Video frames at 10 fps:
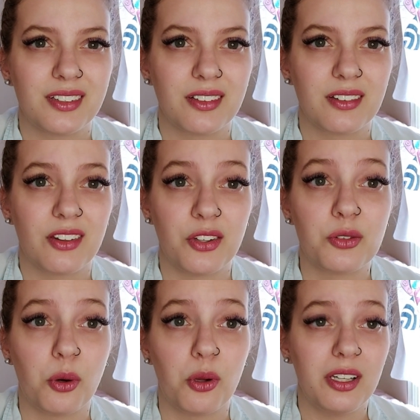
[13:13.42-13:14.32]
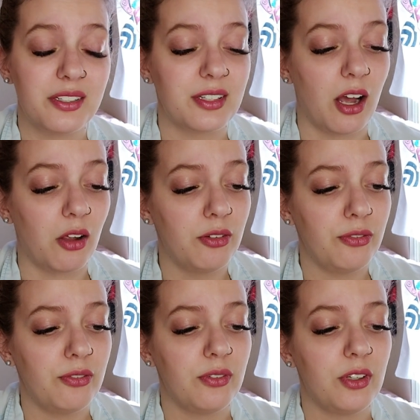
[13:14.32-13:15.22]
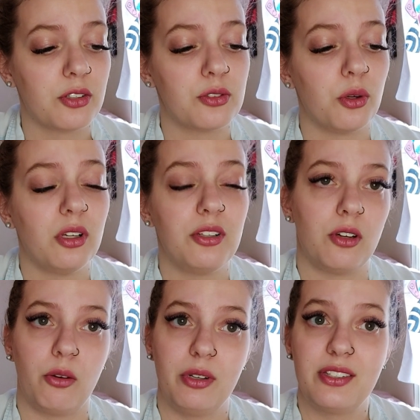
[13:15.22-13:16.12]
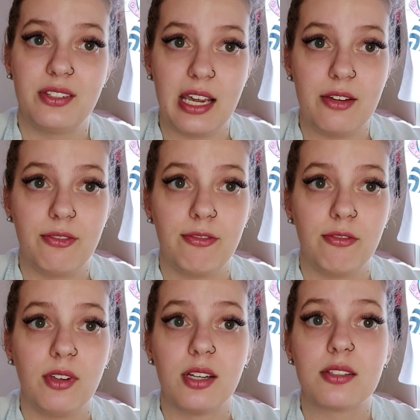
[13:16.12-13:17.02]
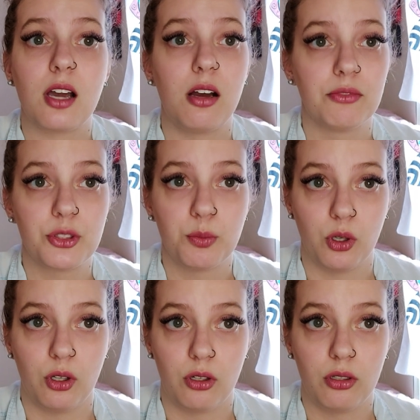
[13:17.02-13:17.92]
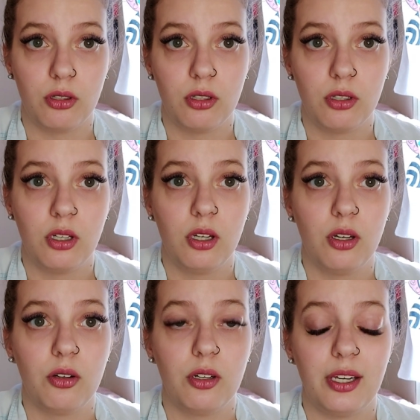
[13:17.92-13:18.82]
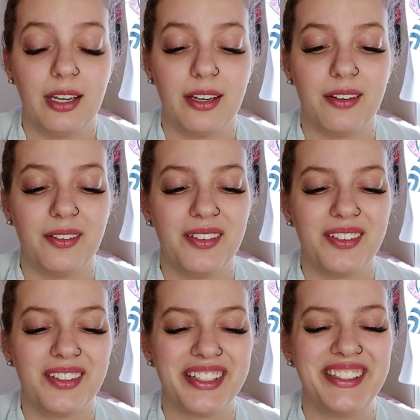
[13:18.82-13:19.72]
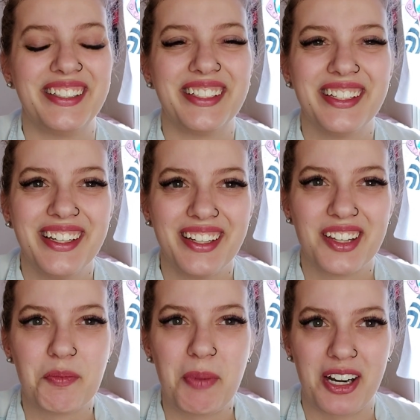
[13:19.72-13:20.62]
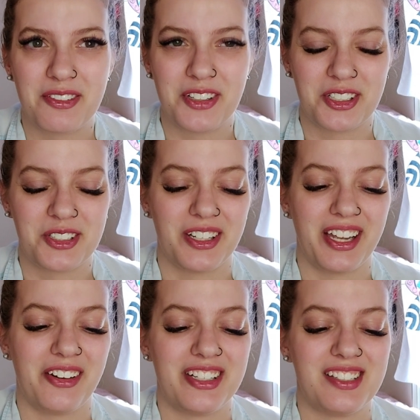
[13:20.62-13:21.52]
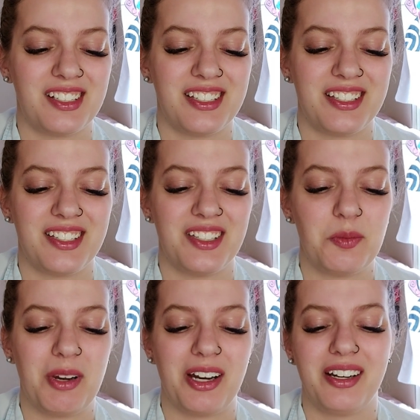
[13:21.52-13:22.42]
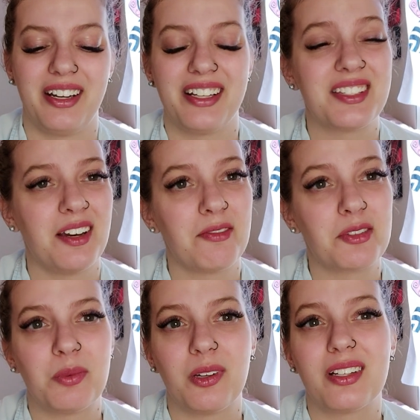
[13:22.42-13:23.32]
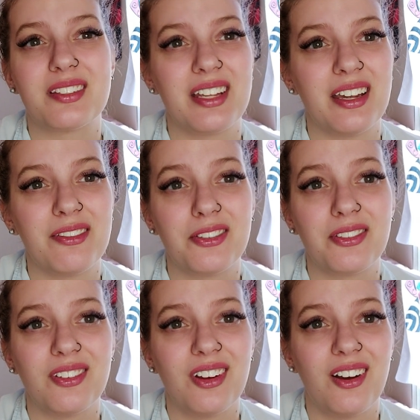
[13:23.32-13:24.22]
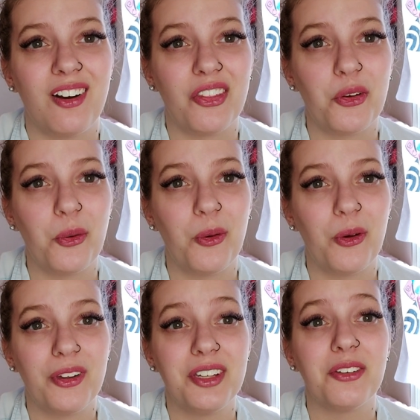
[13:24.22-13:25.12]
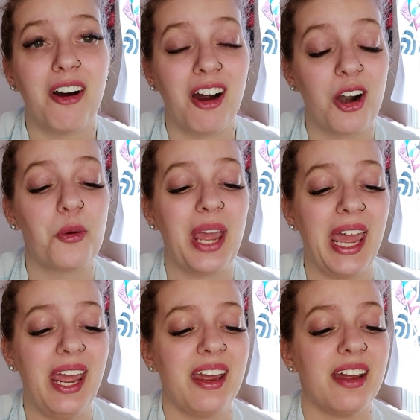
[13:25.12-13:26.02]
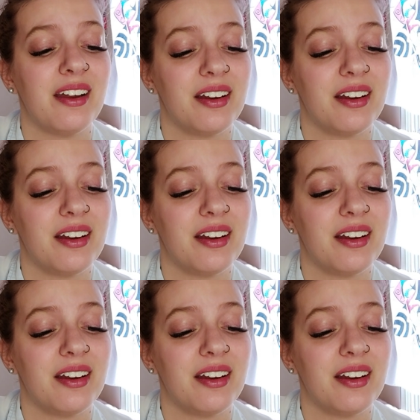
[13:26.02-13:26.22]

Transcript: The soul itself, your soul is always safe. It's comfortable in the part of your soul that always exists in spirit. It's comfortable. It's safe. On the whole, you are okay.